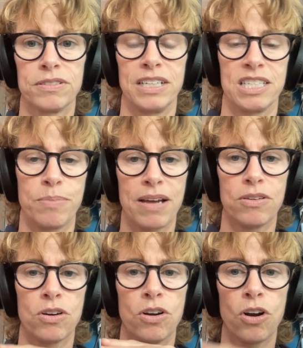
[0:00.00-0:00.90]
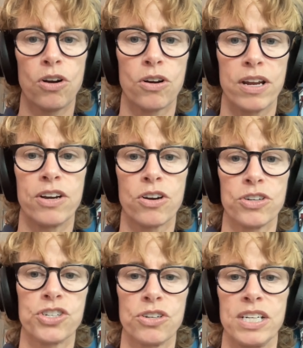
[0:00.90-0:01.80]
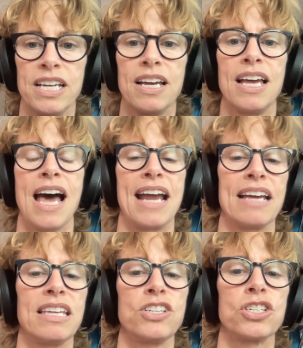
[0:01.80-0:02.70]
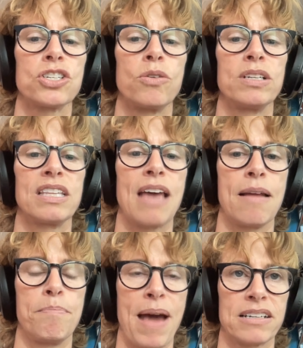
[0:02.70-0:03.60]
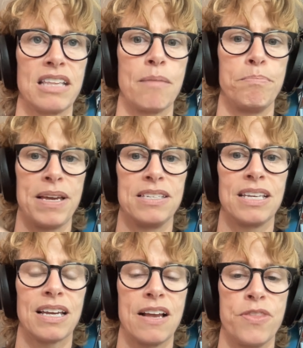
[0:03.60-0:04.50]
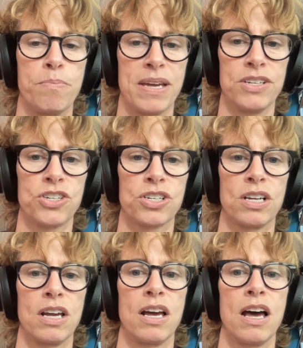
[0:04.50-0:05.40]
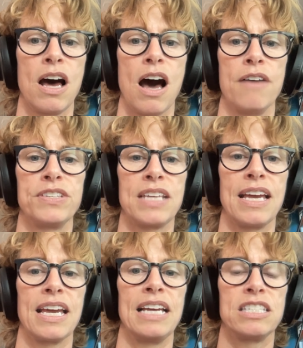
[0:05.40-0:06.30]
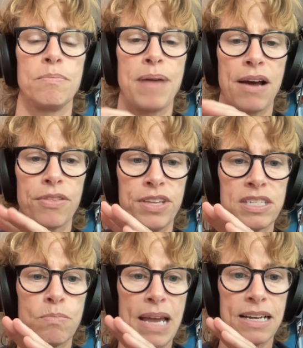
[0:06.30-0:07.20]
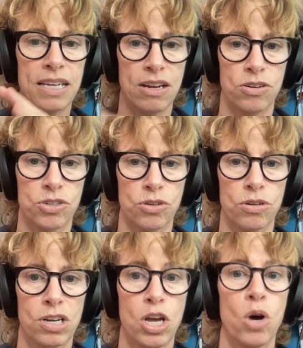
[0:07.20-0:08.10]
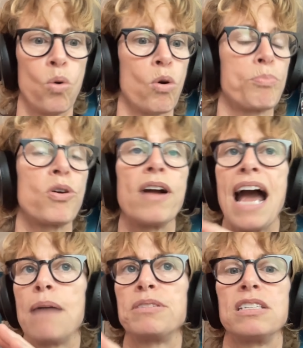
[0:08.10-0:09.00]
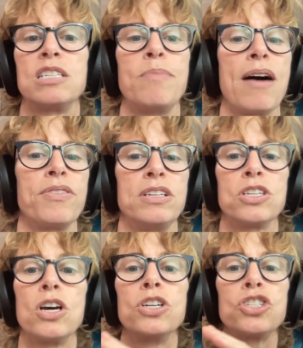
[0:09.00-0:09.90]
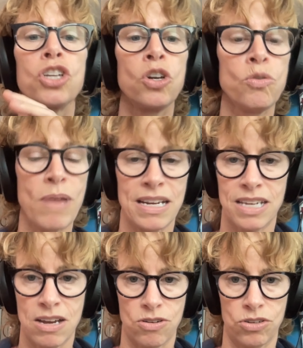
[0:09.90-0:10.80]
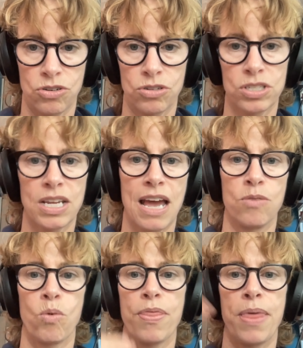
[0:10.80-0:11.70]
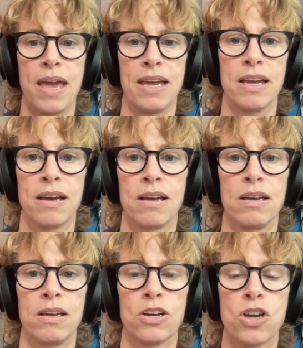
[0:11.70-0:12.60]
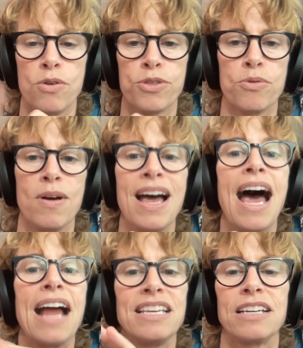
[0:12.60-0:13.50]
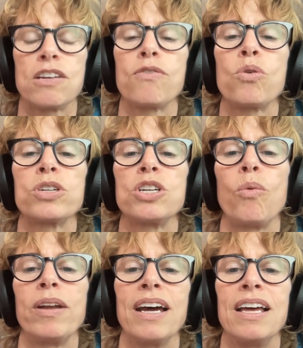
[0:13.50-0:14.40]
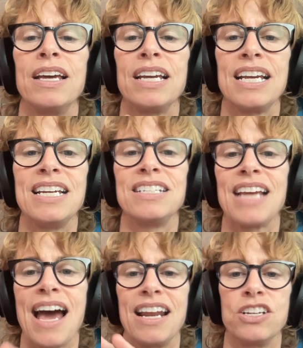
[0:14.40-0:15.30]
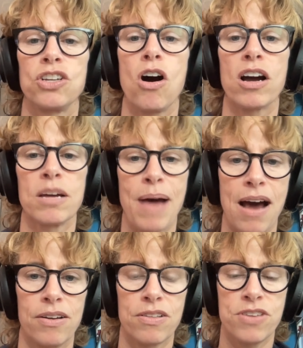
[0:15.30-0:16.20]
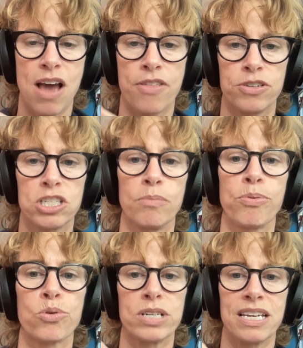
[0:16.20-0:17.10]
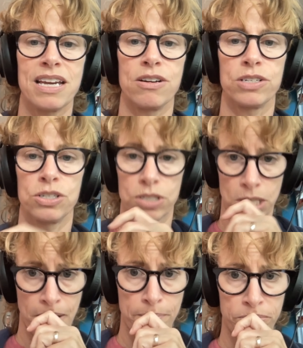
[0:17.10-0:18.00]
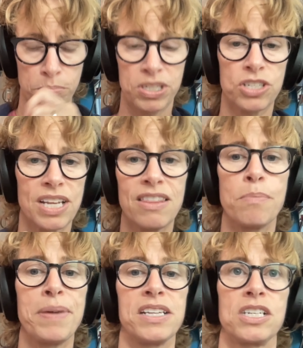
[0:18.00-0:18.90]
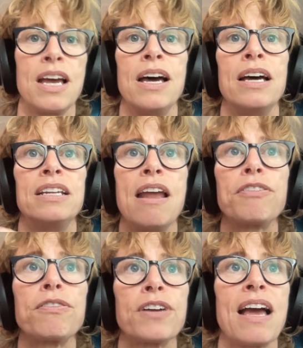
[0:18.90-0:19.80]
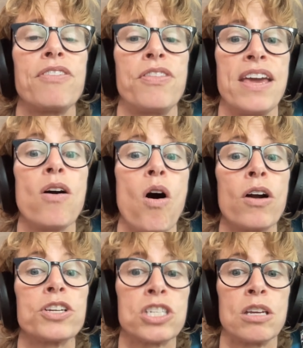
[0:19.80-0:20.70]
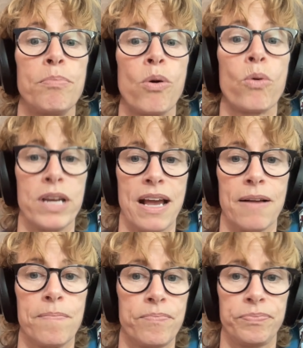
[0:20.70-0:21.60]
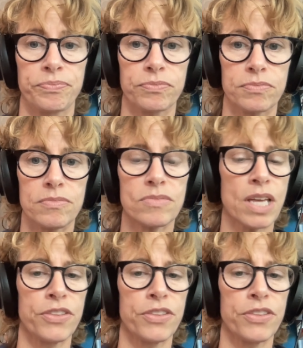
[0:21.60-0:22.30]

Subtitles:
It's about her and her journey. And I think just going to back to that basic in the pitch of saying it's about this main character, or perhaps it's about these 2 main characters and what they go through. And yes, of course, you'll want to hint at and talk about the other supporting characters, but just in the pitch, never forget that they are supporting. Yeah.